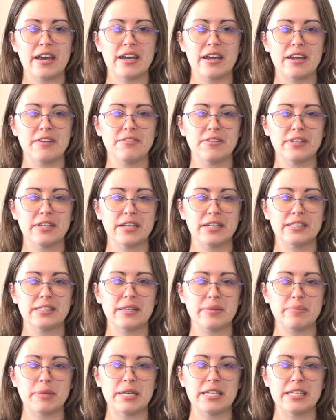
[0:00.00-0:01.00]
that i feel like
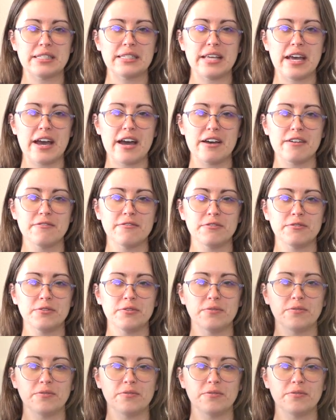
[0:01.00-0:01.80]
some kids have